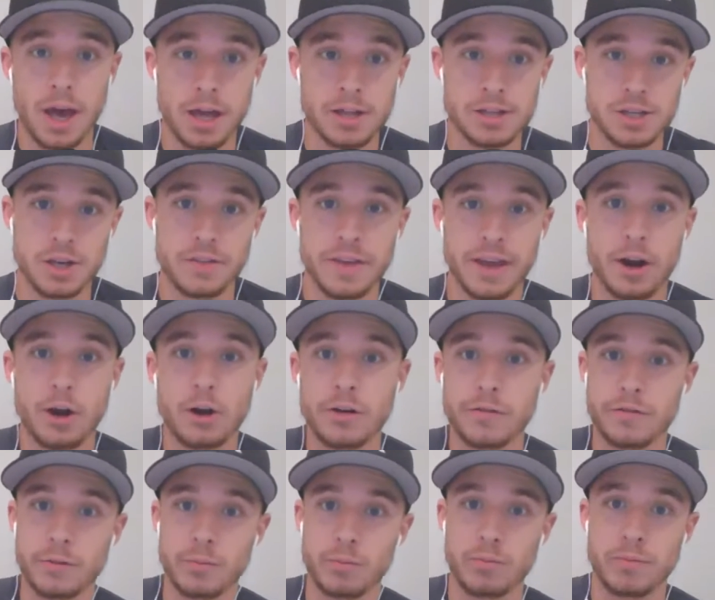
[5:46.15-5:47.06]
until they
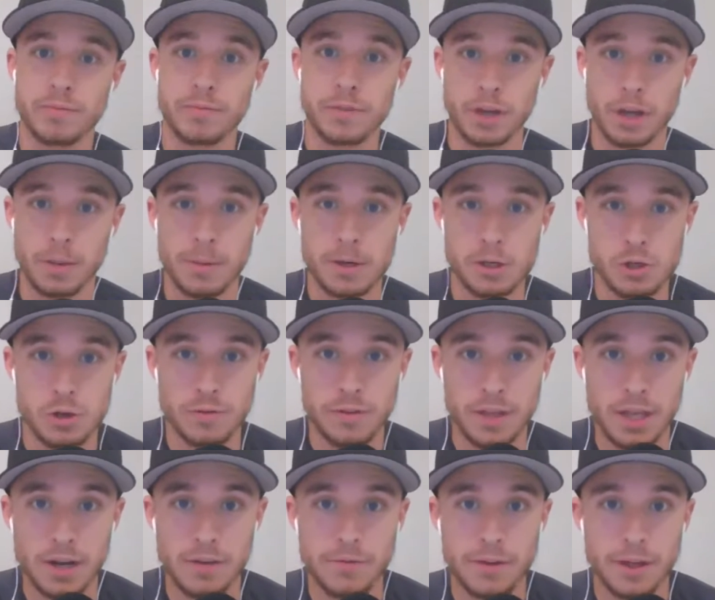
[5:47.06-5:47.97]
heard it from the commissioner
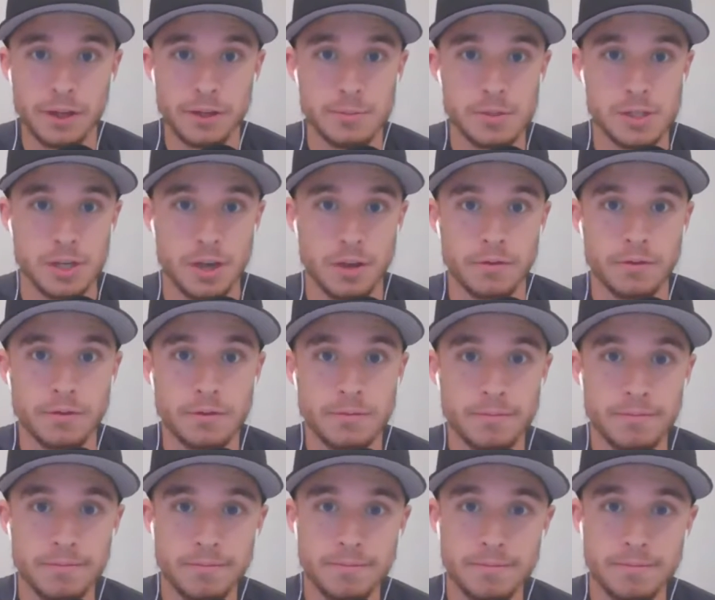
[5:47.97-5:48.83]
of the NFL himself.